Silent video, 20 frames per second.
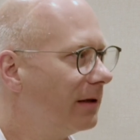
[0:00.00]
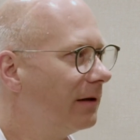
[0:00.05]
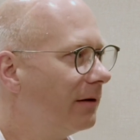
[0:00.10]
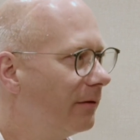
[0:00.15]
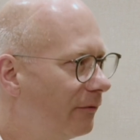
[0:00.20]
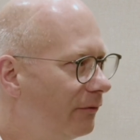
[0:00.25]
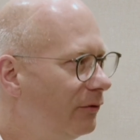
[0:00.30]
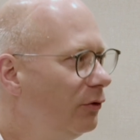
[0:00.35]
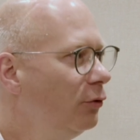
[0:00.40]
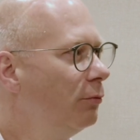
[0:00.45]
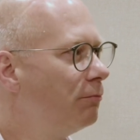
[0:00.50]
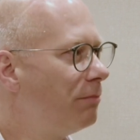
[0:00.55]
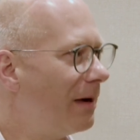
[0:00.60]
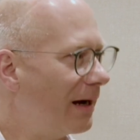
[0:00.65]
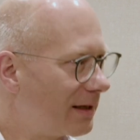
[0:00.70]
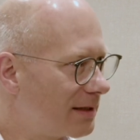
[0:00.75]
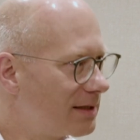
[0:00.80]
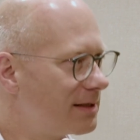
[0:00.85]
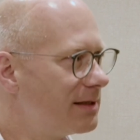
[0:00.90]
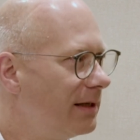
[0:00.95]
a few
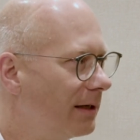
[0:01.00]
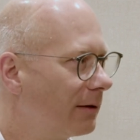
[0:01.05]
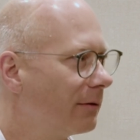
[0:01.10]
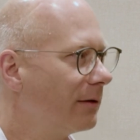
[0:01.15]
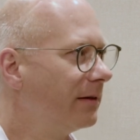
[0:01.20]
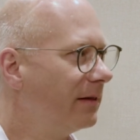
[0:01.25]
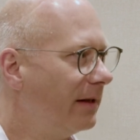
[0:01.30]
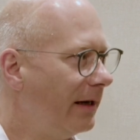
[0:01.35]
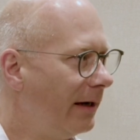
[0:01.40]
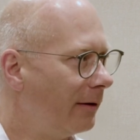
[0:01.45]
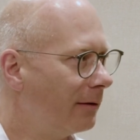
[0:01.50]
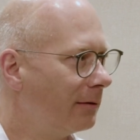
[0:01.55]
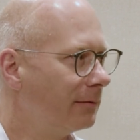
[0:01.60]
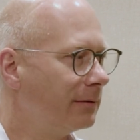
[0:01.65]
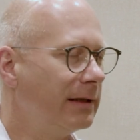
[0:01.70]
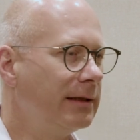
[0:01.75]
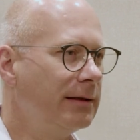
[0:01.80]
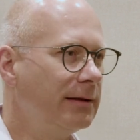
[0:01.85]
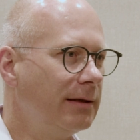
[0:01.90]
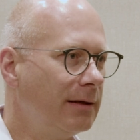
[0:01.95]
bugs here and there,
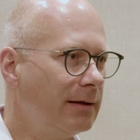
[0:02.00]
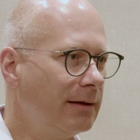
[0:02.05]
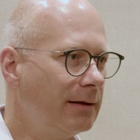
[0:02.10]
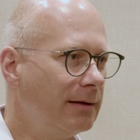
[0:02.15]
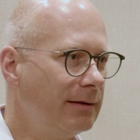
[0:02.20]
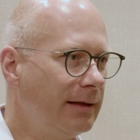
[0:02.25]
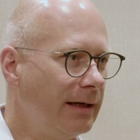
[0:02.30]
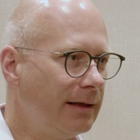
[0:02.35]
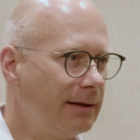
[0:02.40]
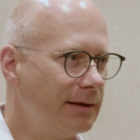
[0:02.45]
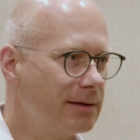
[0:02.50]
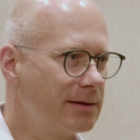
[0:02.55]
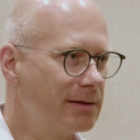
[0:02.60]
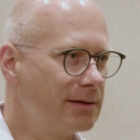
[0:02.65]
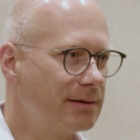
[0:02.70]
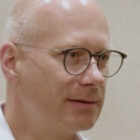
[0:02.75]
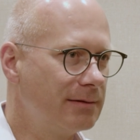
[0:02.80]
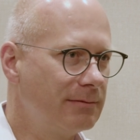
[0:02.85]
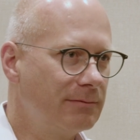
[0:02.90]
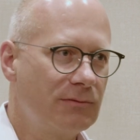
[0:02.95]
and uh, that
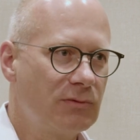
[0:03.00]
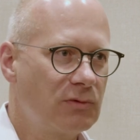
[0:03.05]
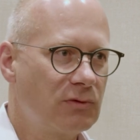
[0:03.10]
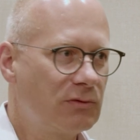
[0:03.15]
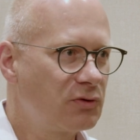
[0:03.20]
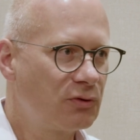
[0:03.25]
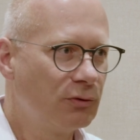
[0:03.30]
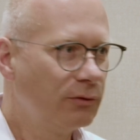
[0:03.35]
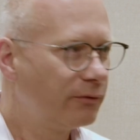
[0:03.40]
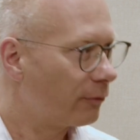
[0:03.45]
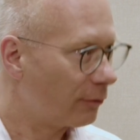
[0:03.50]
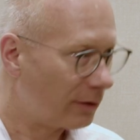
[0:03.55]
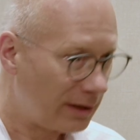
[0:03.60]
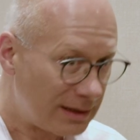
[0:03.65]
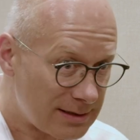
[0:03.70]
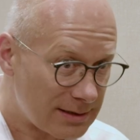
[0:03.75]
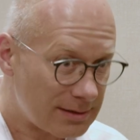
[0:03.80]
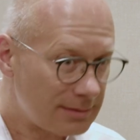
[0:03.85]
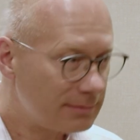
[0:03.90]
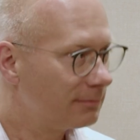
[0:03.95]
is true for
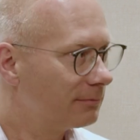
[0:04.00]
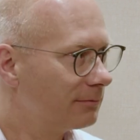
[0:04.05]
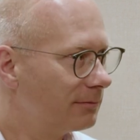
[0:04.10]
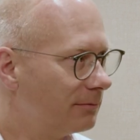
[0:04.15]
us,